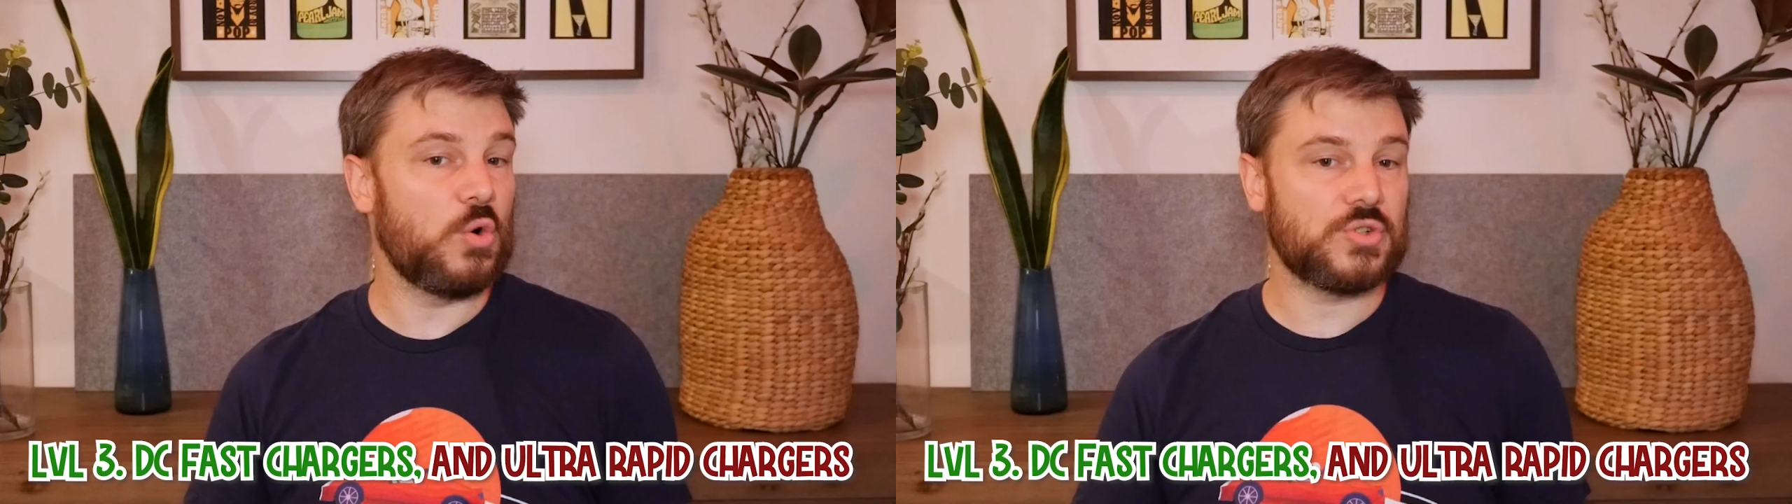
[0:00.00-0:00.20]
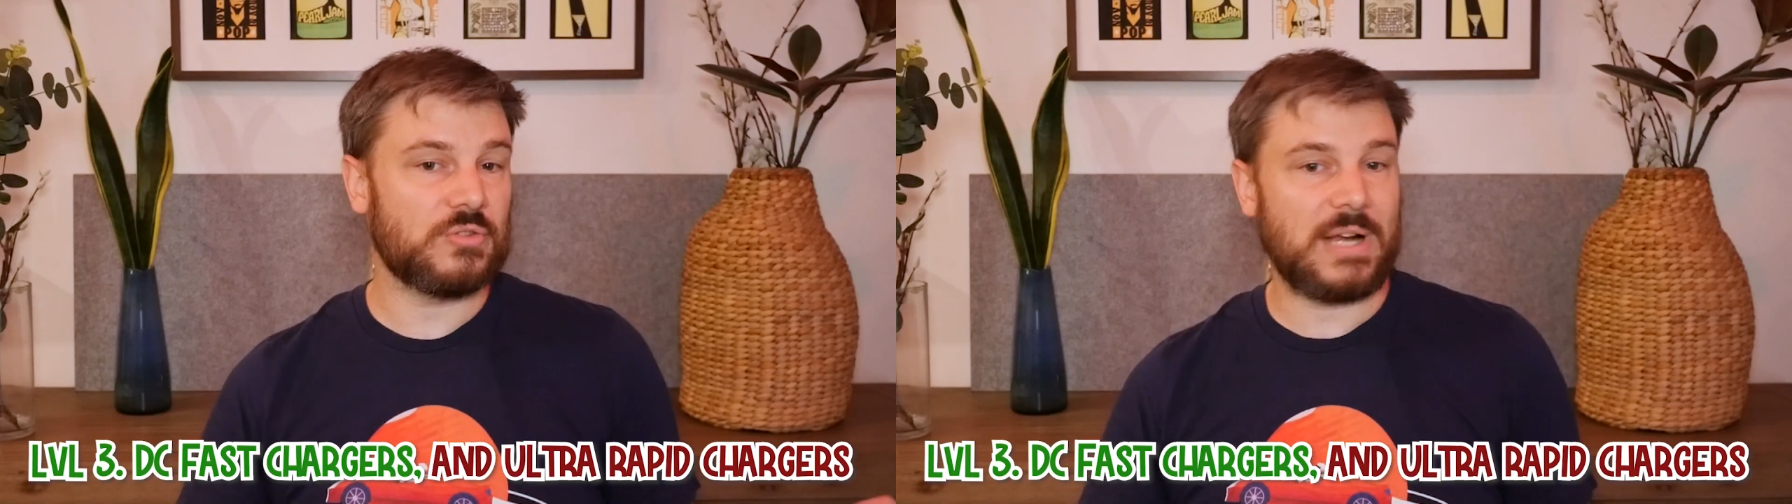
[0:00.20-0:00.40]

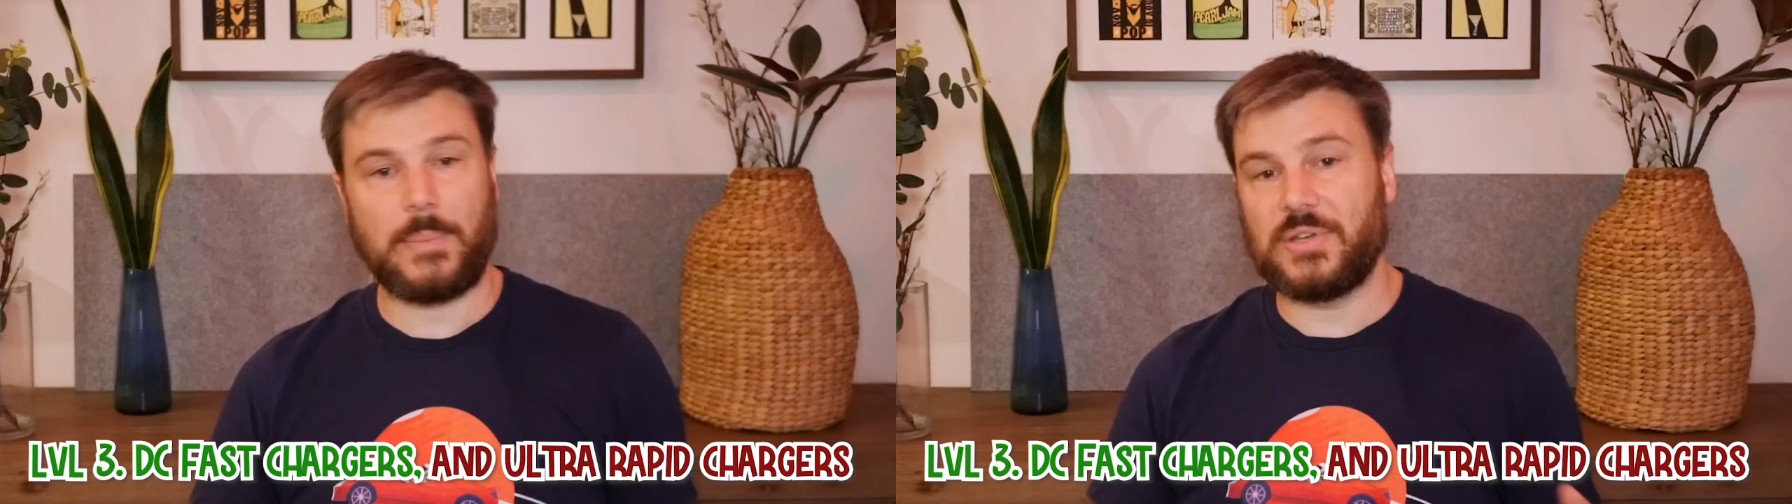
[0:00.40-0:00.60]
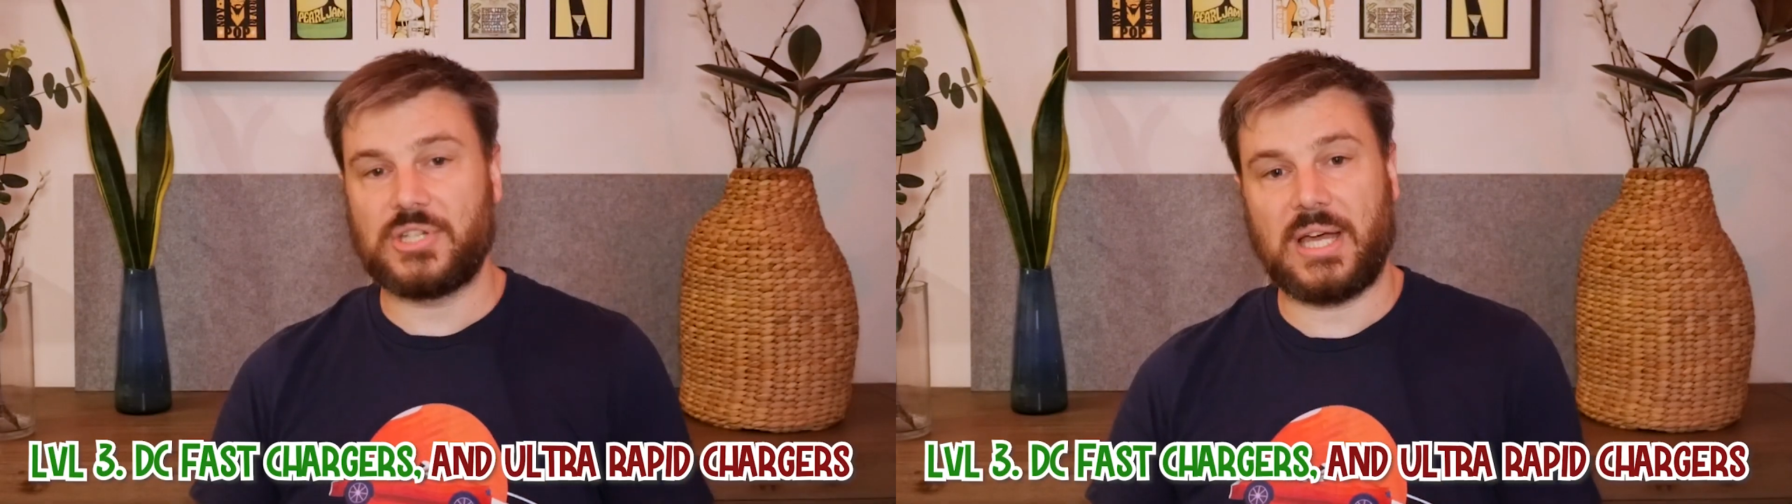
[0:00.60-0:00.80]
Ultra
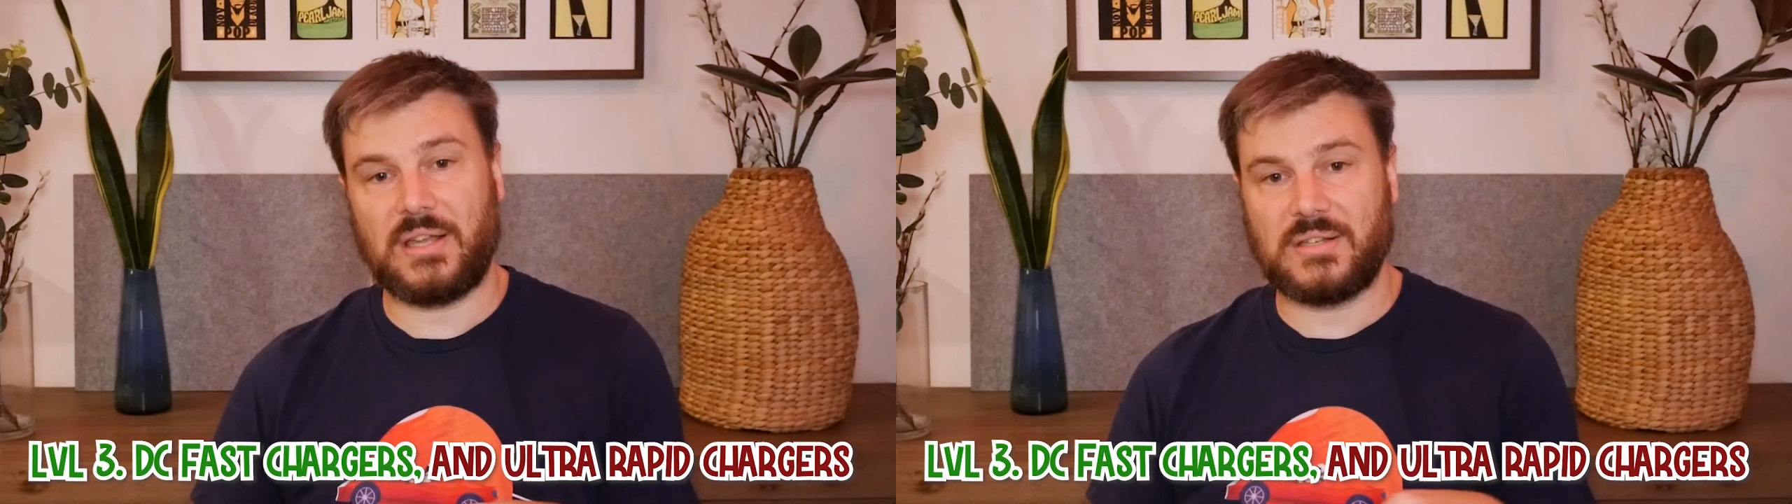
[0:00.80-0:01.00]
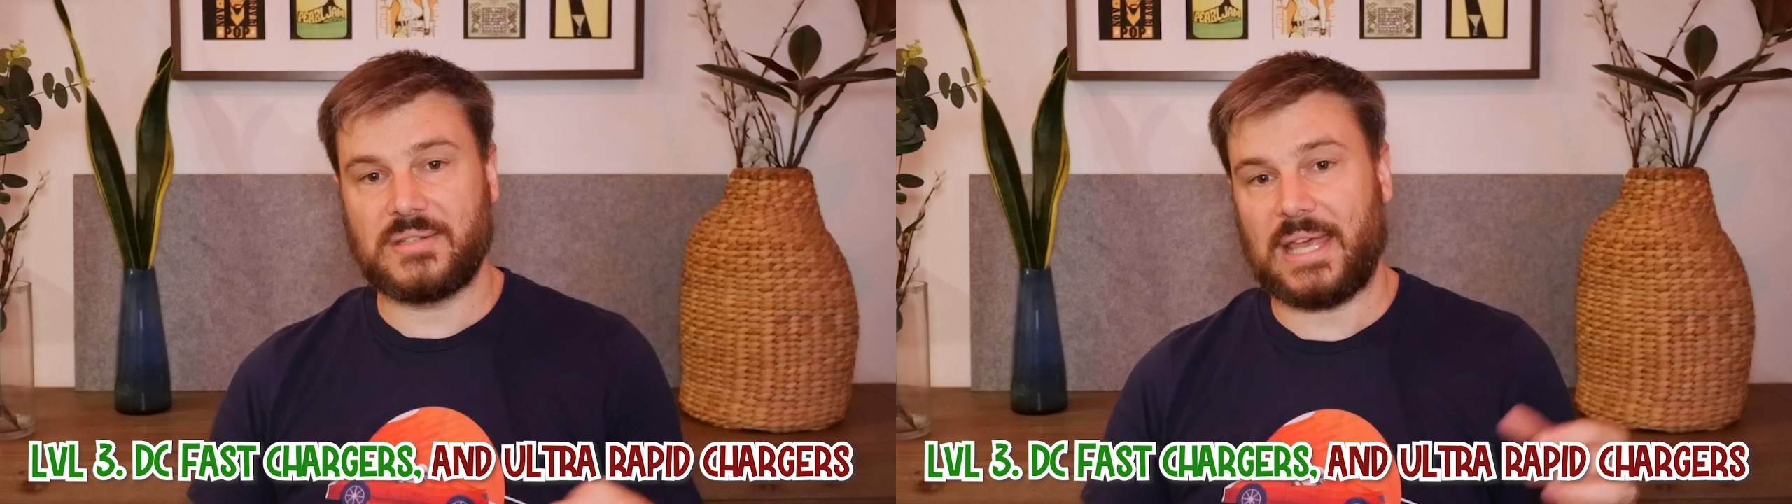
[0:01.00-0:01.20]
rapid
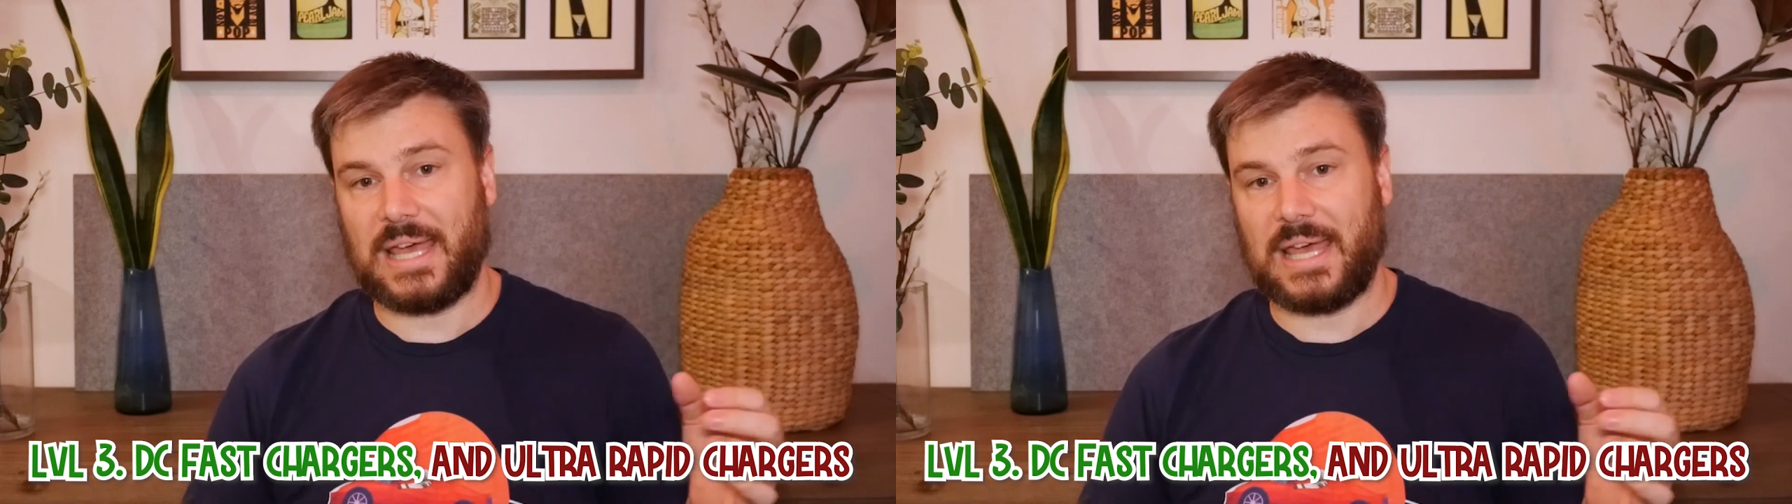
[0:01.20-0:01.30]
chargers